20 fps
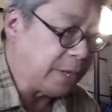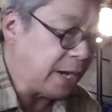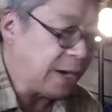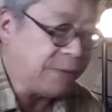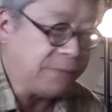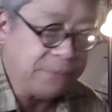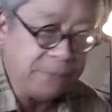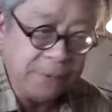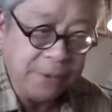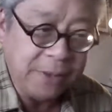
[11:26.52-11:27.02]
and
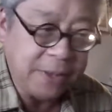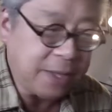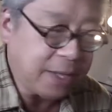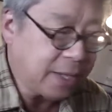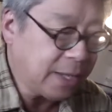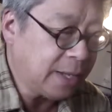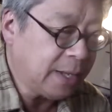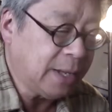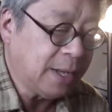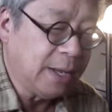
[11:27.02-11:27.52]

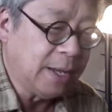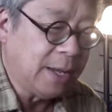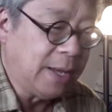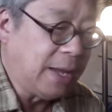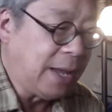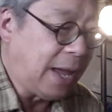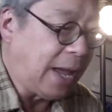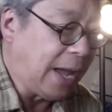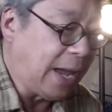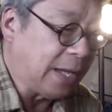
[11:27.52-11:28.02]
everything
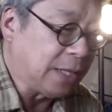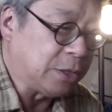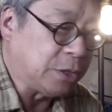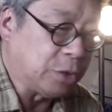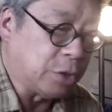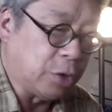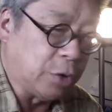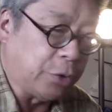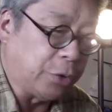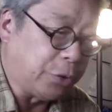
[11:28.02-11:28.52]
had
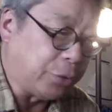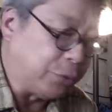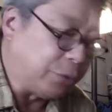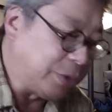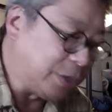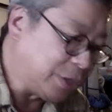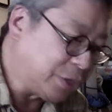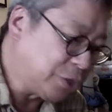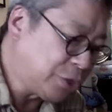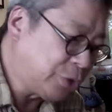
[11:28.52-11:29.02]
to go through
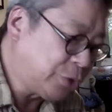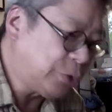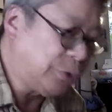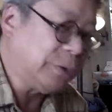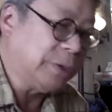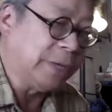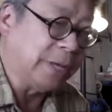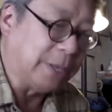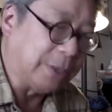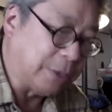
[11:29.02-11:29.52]
this
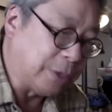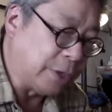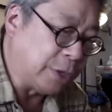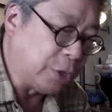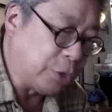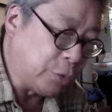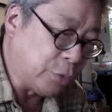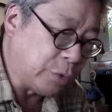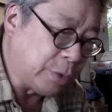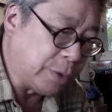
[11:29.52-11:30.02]
Shirley, and
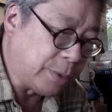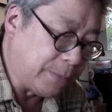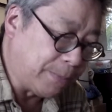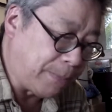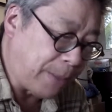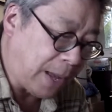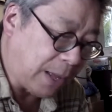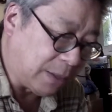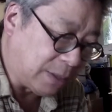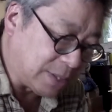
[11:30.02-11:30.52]
you would
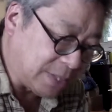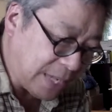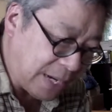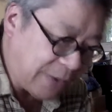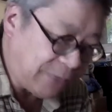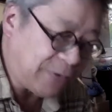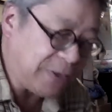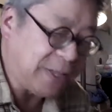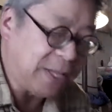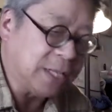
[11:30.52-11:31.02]
balance
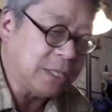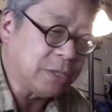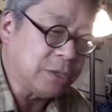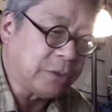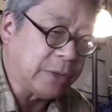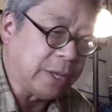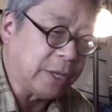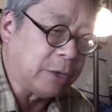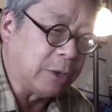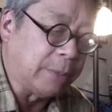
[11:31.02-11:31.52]
everything
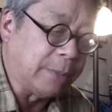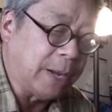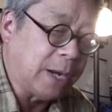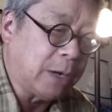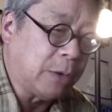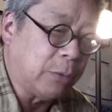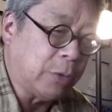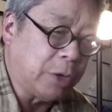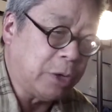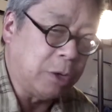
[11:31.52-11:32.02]
so that no
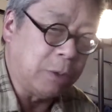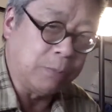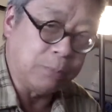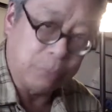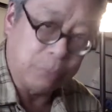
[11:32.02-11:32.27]
matter what you